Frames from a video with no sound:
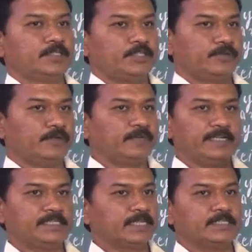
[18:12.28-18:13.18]
12
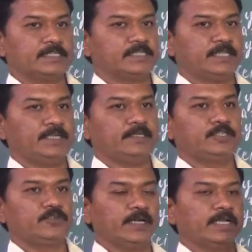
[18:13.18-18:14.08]
5s are 60.
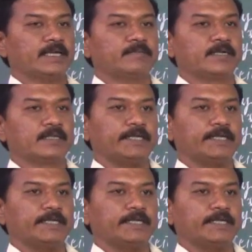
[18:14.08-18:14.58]
12 can be written